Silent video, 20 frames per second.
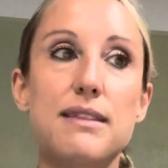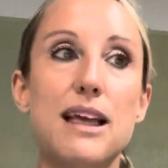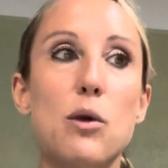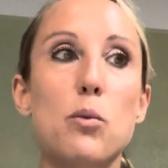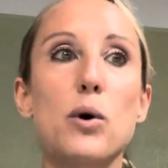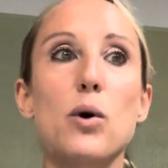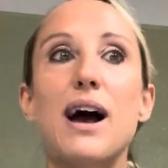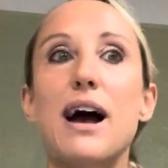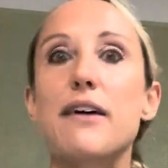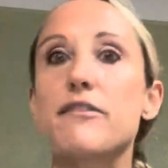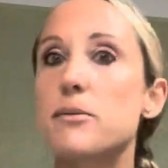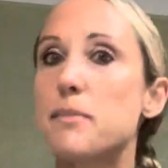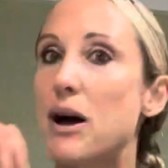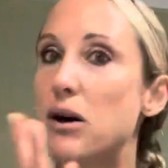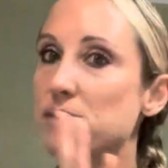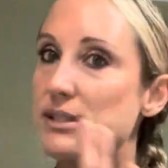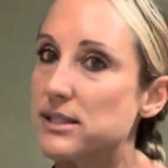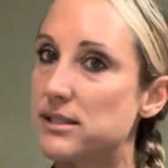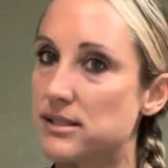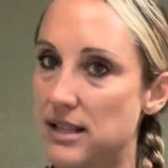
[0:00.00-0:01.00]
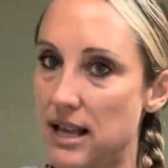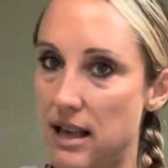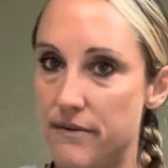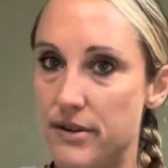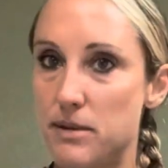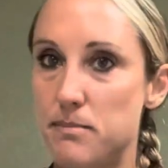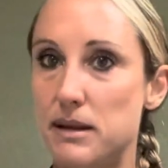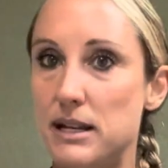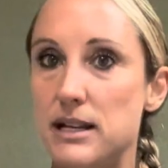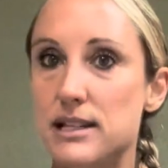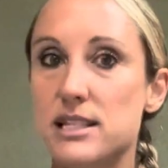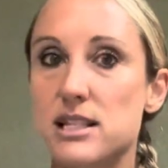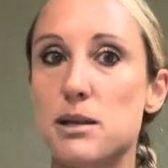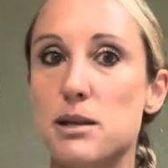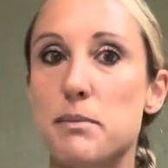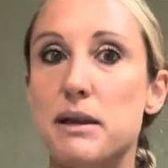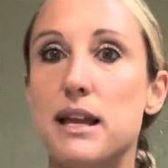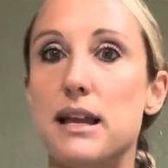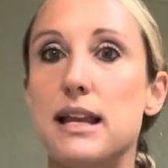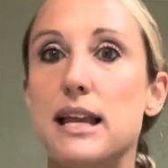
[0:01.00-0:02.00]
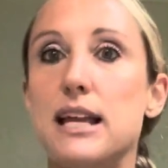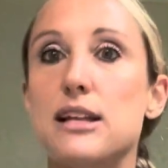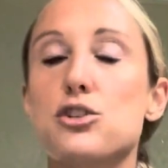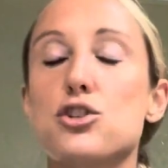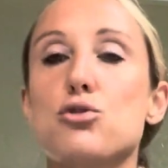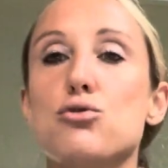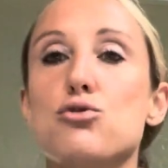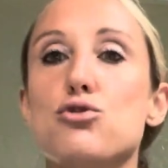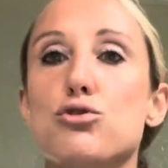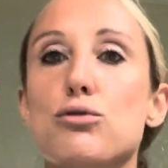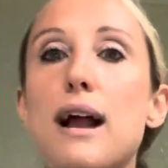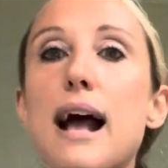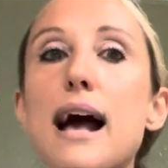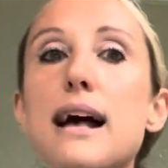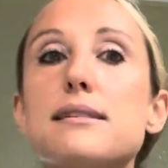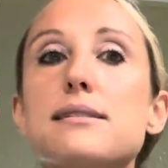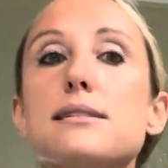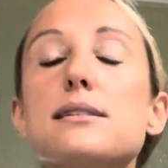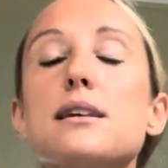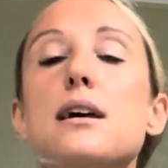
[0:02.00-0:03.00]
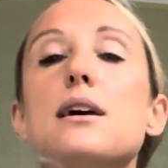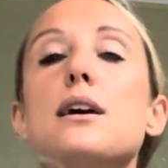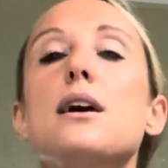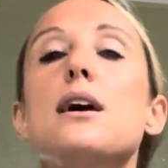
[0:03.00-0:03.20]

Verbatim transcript: They will have about seven minutes at the beginning to dress.